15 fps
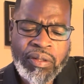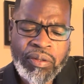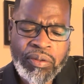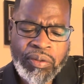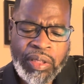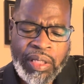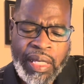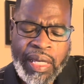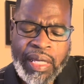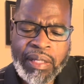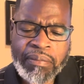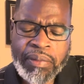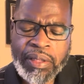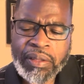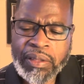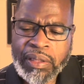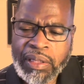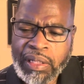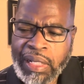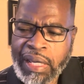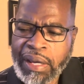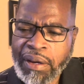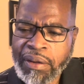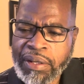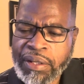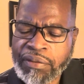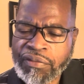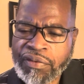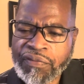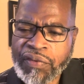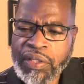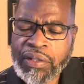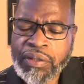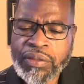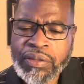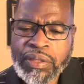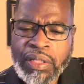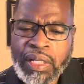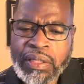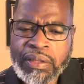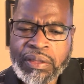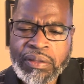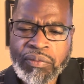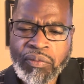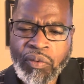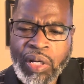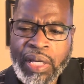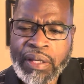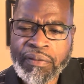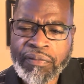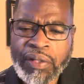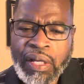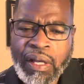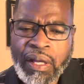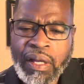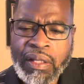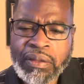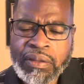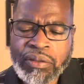who came and declared and revealed to us the way of God,